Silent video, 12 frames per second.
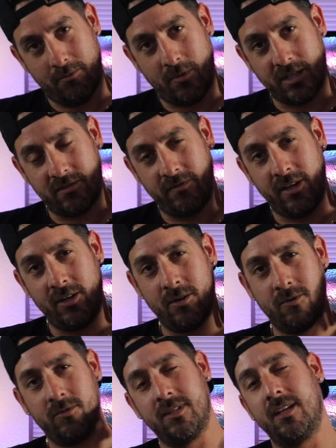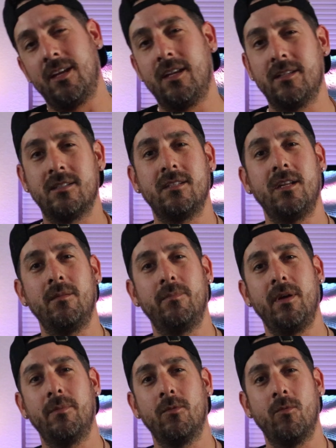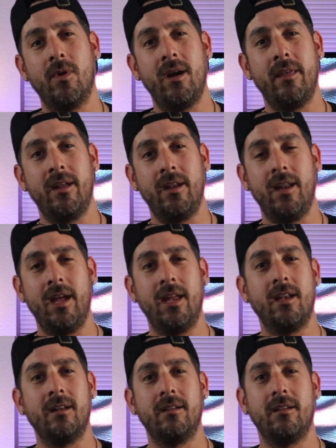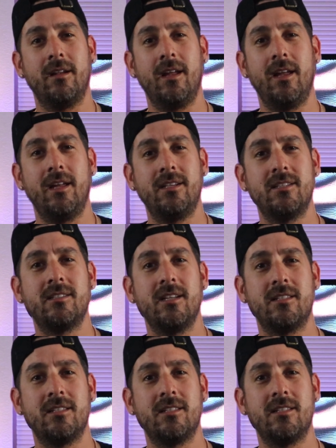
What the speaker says: watched videos and seen people wear it, and it's